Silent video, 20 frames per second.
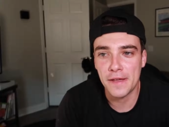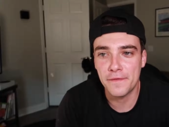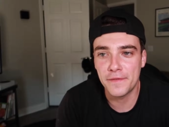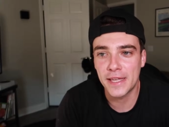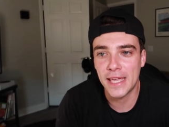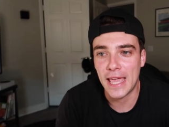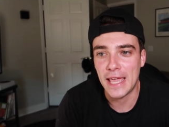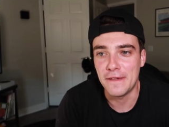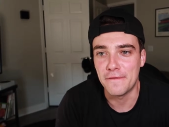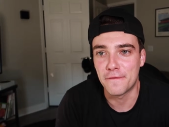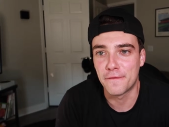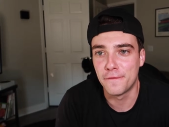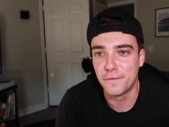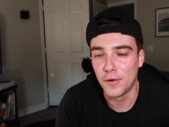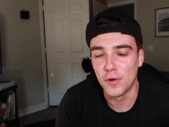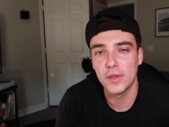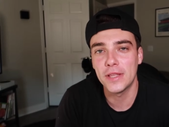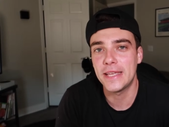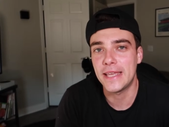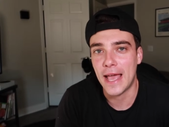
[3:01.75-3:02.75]
having a
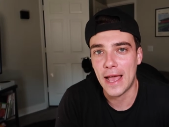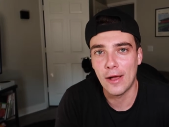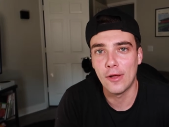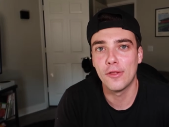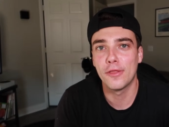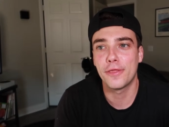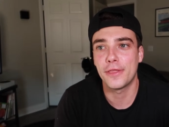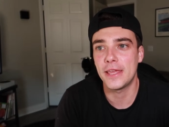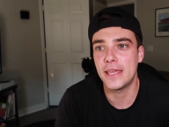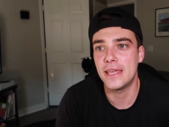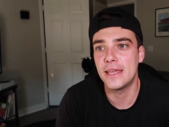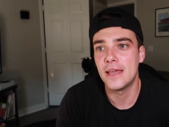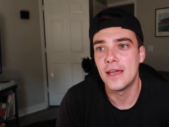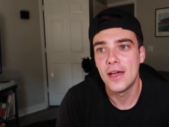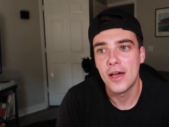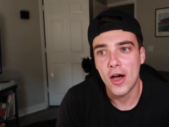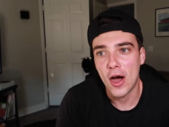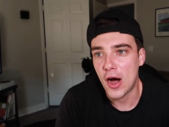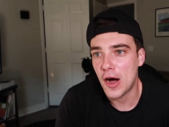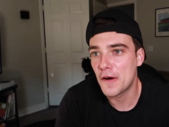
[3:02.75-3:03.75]
fully healthy
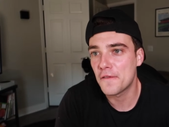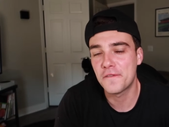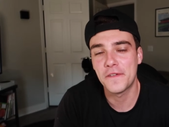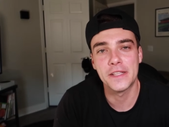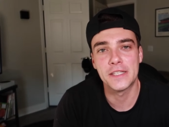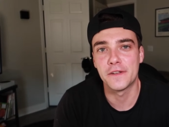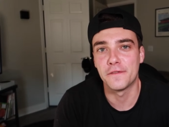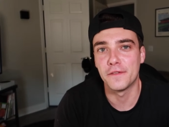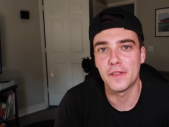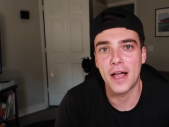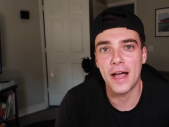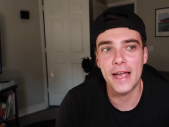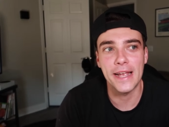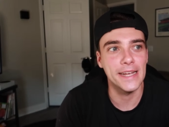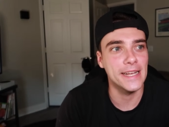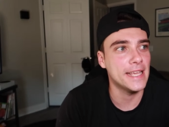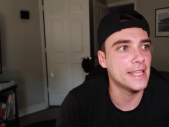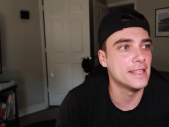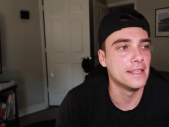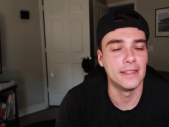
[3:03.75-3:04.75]
offensive
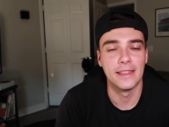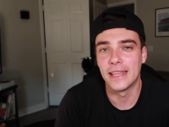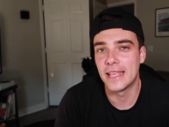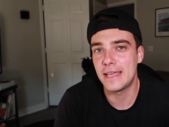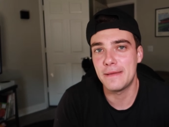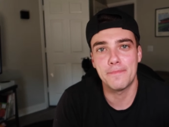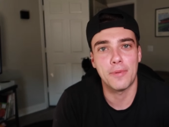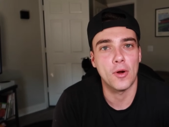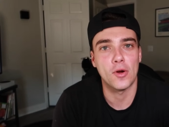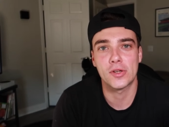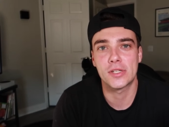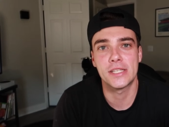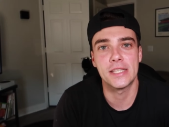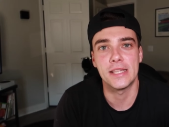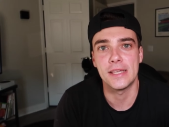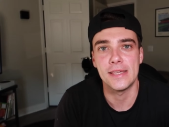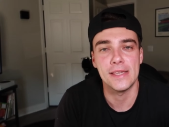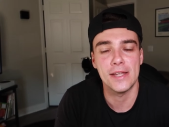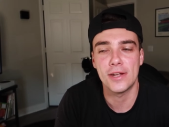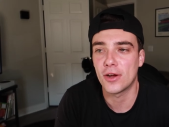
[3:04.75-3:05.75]
line in the late parts of
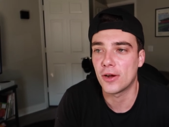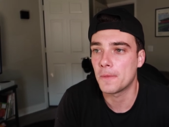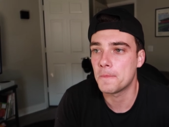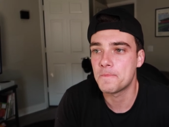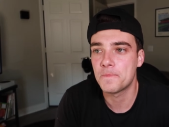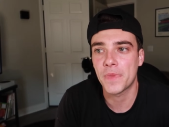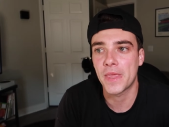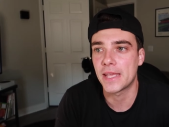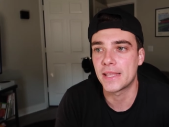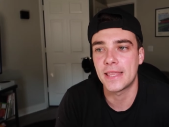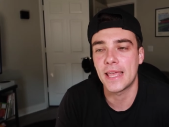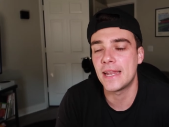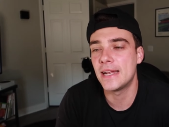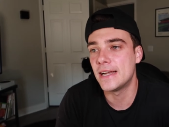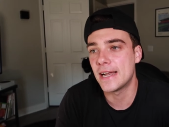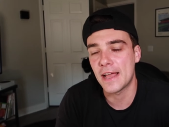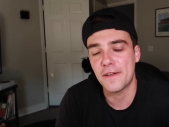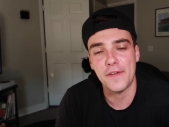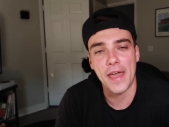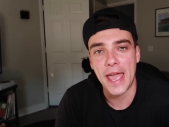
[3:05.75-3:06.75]
the year. Like they
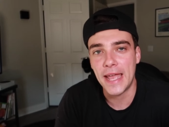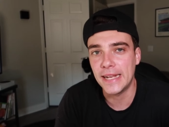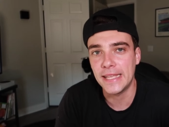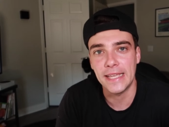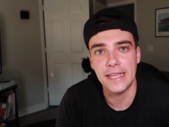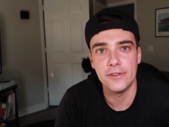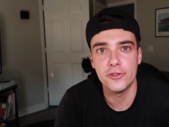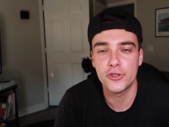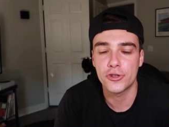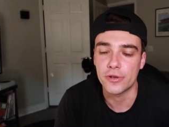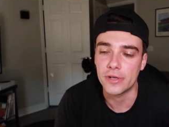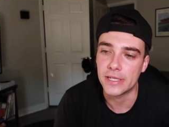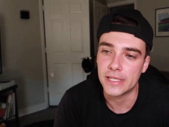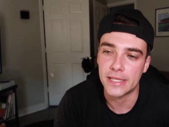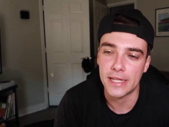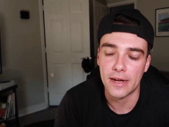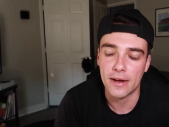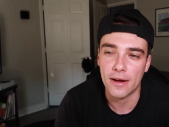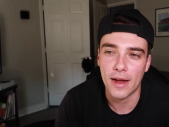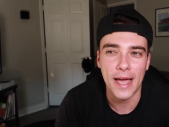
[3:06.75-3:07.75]
didn't have any injuries
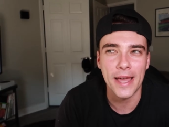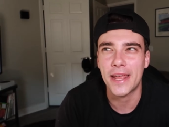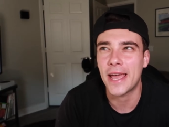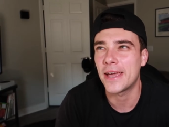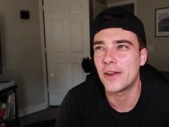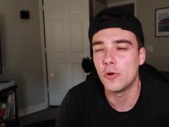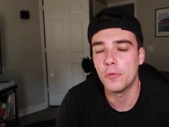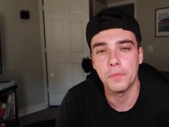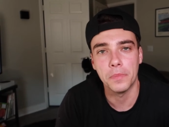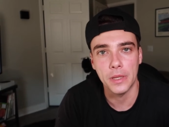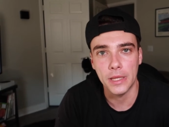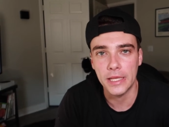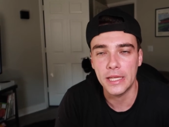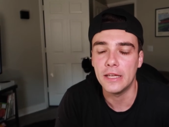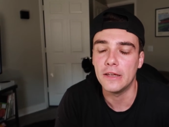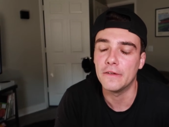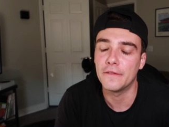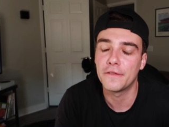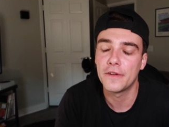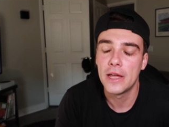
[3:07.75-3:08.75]
there, I, I don't
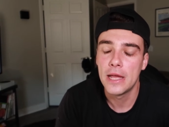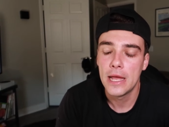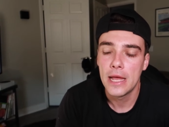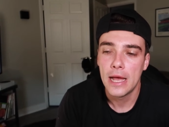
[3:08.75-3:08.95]
believe.